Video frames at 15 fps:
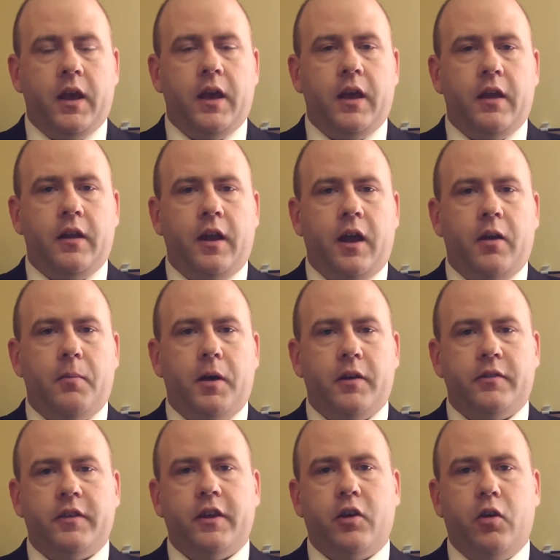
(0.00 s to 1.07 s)
And how
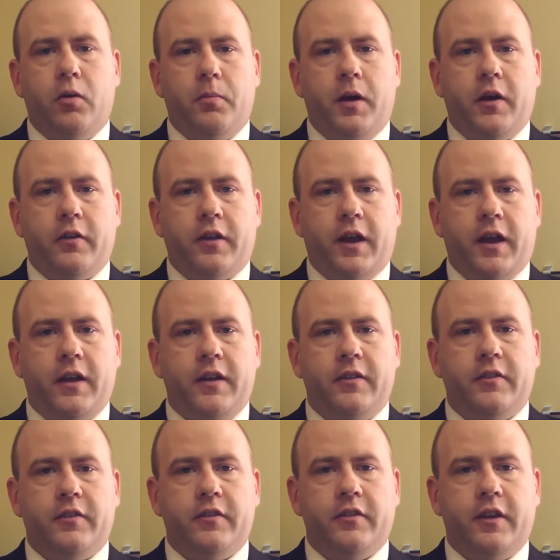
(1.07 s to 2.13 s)
about they go about that
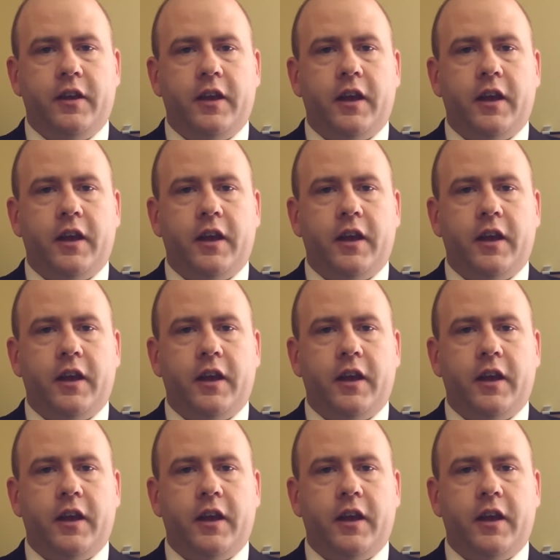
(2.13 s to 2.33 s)
is they